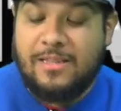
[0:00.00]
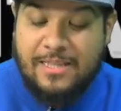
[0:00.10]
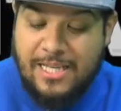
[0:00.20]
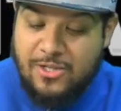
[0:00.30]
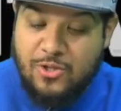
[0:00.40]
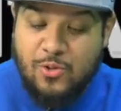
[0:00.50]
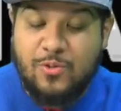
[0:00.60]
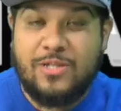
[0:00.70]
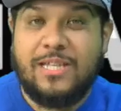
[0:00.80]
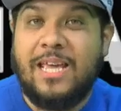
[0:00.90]
This
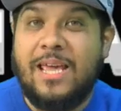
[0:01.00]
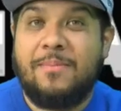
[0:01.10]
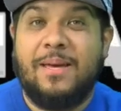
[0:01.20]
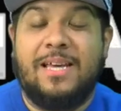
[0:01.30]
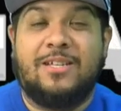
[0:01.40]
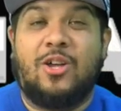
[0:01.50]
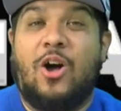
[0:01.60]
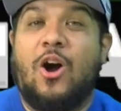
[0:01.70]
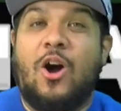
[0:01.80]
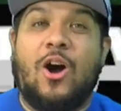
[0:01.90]
dude's team is
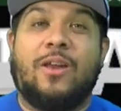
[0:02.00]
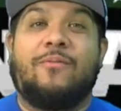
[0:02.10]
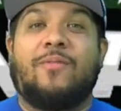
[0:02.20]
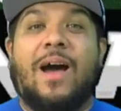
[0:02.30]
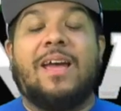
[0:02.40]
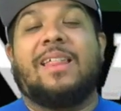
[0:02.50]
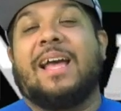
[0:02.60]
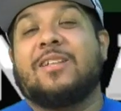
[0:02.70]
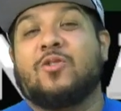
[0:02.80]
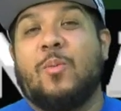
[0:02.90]
on fire.
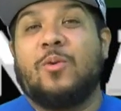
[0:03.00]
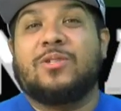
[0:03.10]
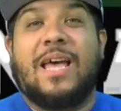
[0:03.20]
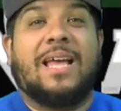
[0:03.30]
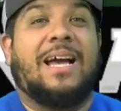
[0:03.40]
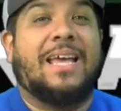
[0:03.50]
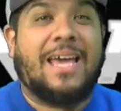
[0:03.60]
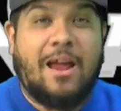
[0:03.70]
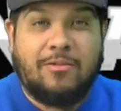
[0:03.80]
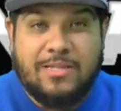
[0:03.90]
Like, it's almost like a
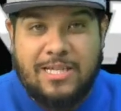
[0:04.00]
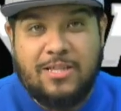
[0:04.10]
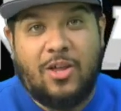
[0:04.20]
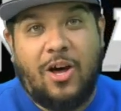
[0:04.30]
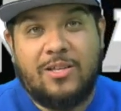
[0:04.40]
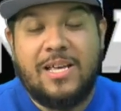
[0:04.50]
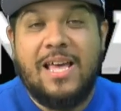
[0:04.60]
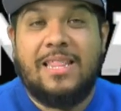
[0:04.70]
guaranteed loss.